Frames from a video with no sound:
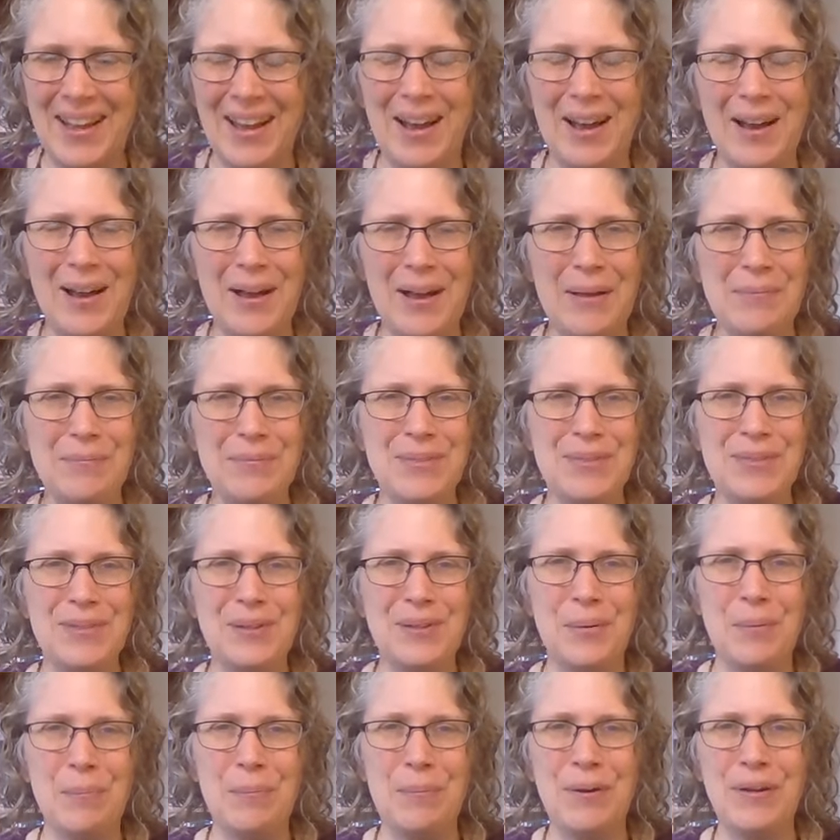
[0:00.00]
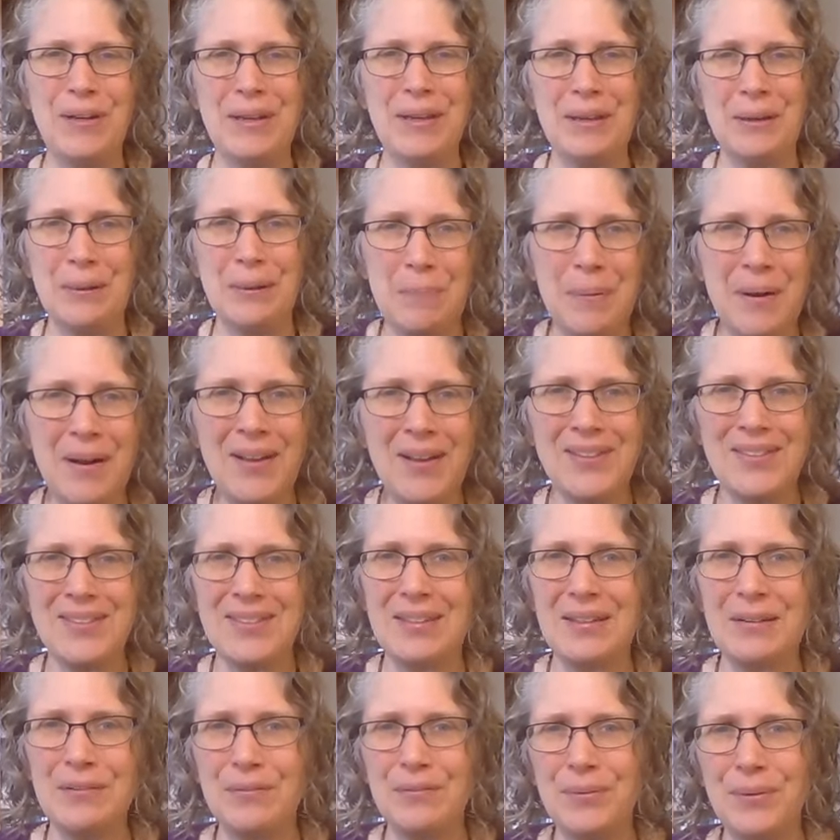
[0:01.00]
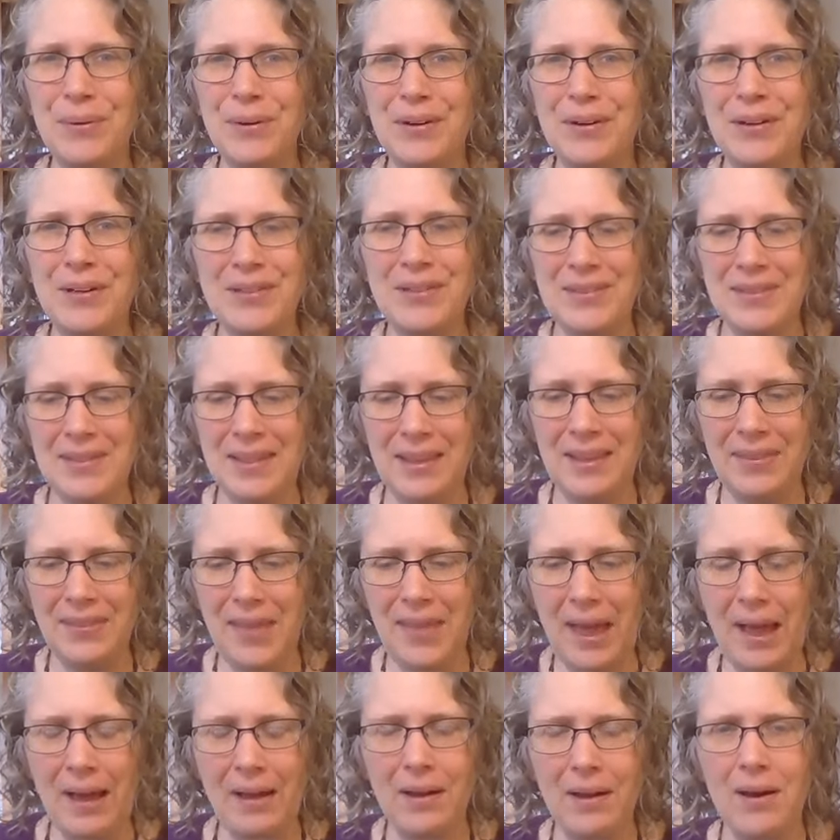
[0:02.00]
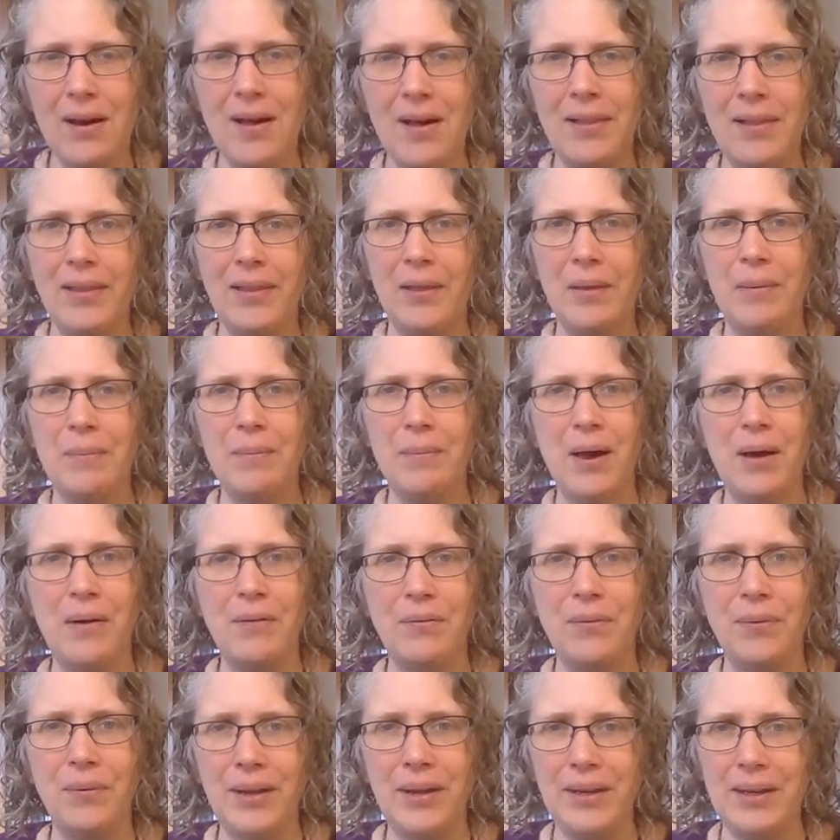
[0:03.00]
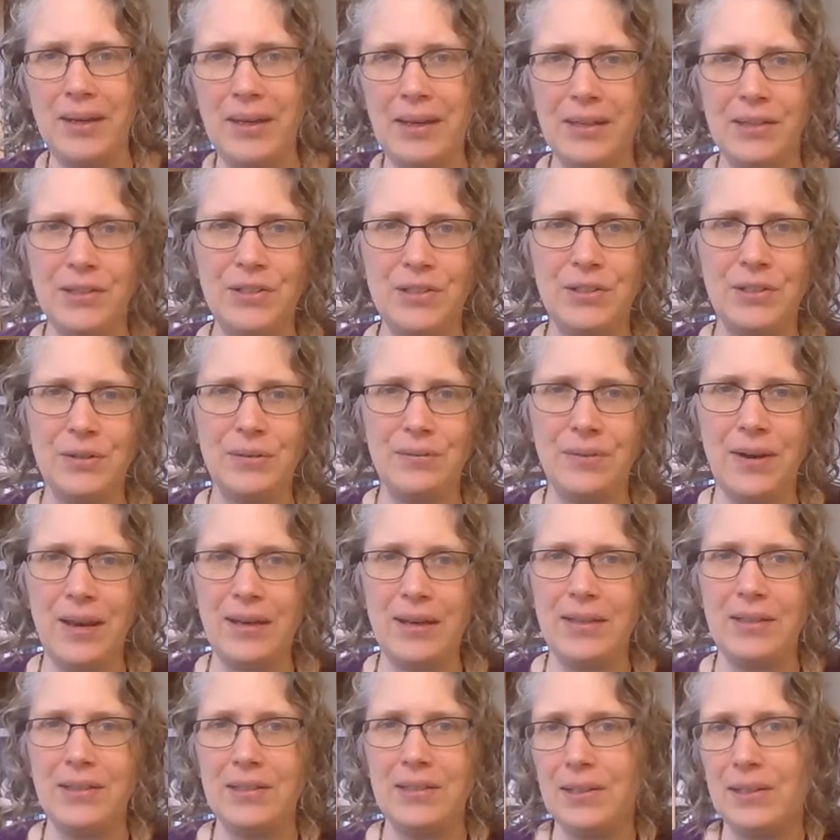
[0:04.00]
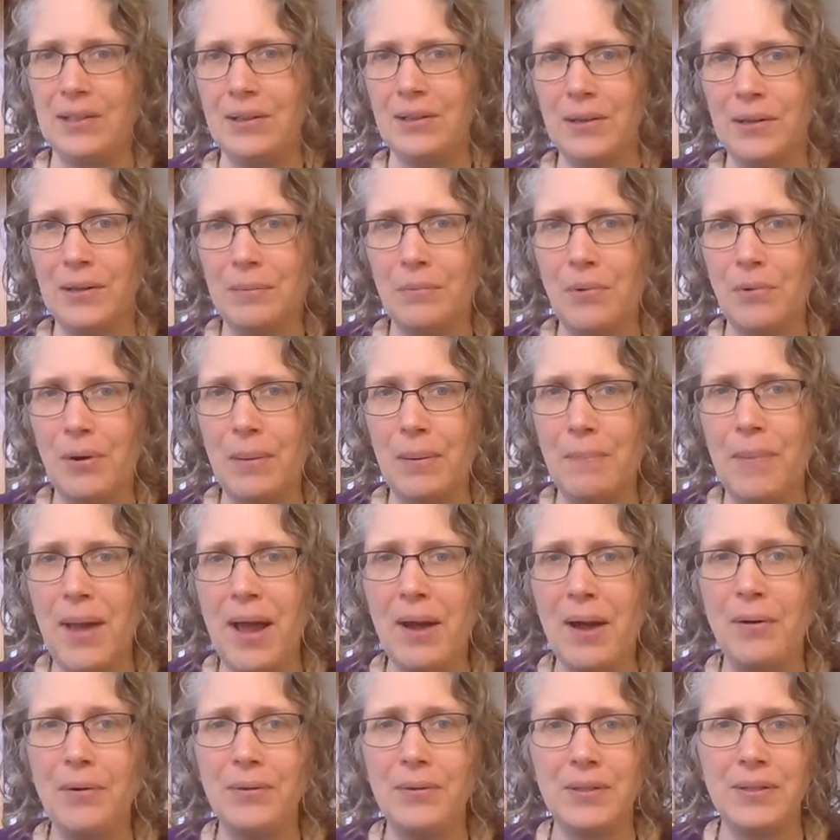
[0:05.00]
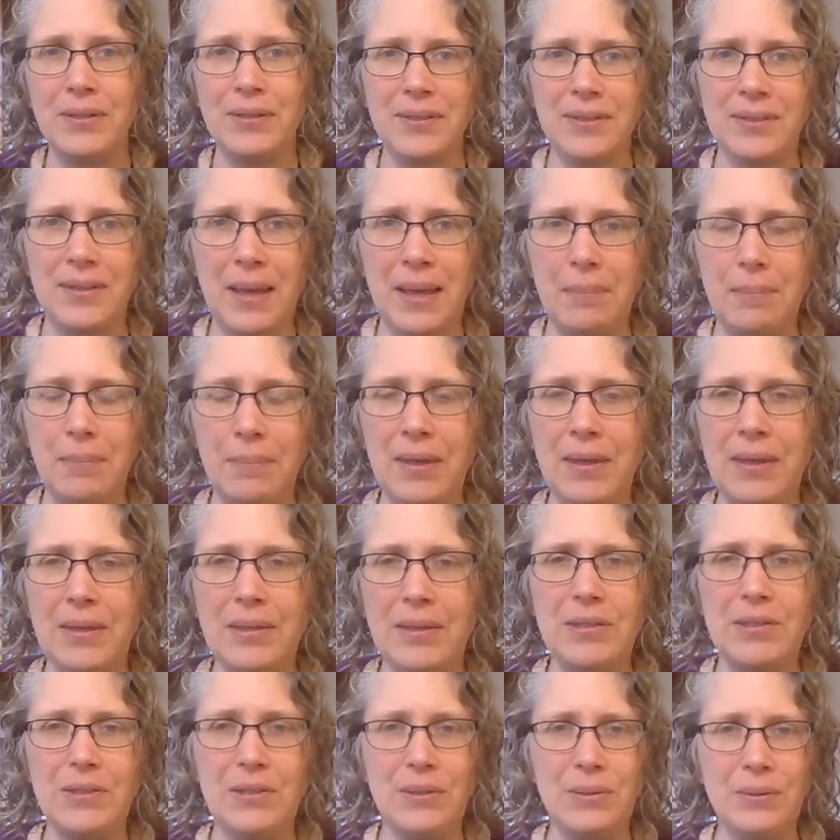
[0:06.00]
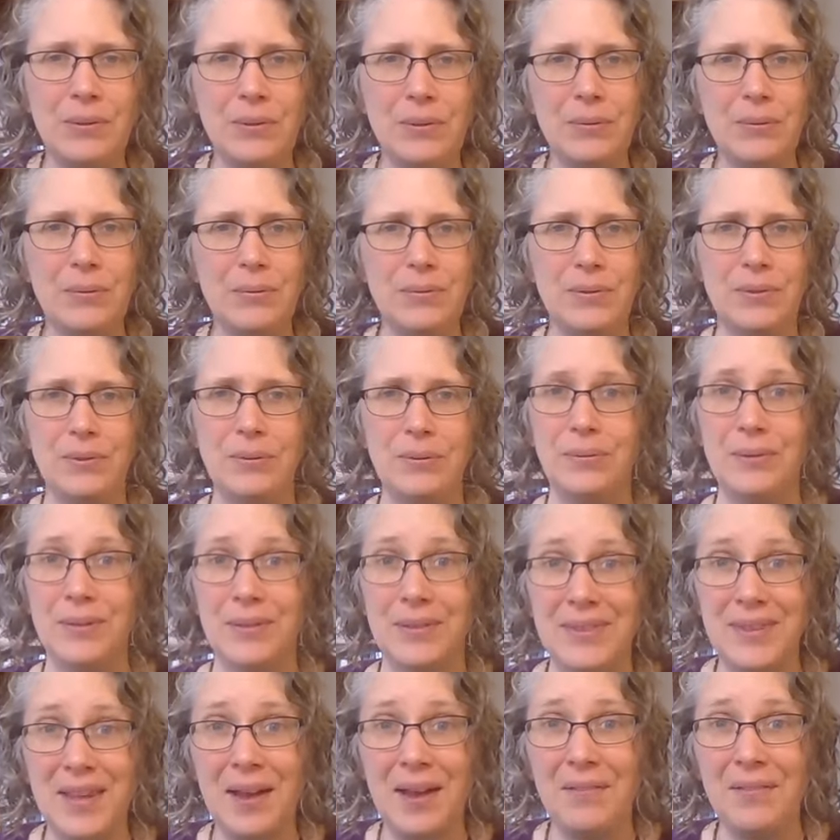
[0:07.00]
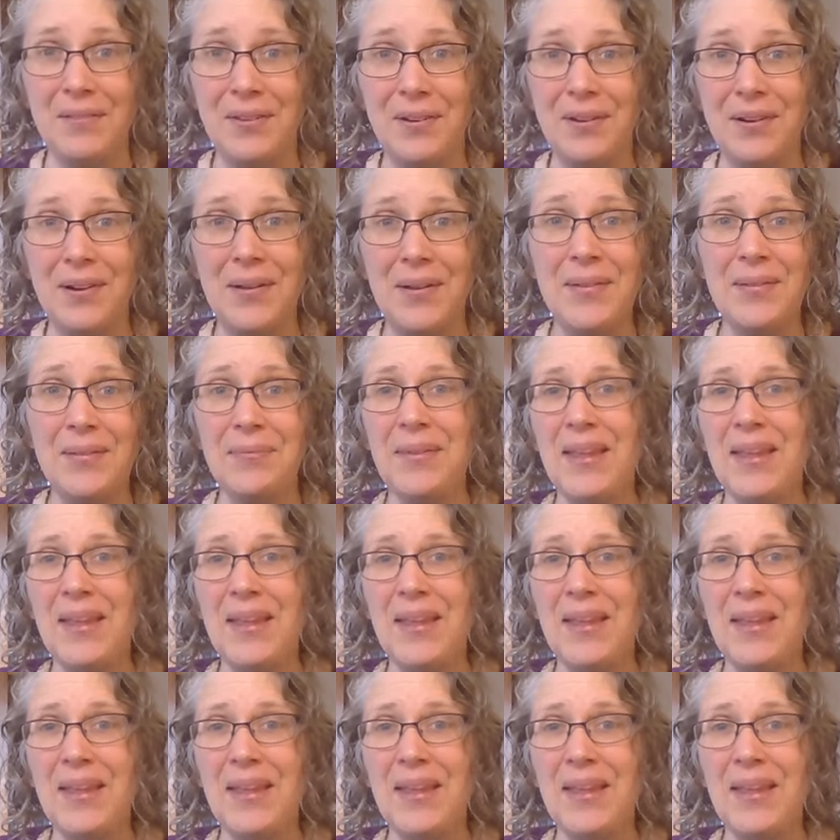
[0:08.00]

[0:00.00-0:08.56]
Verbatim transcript: Um, so, putting your positive words in that column of what it is you're ready to learn more about, to step into, to discover,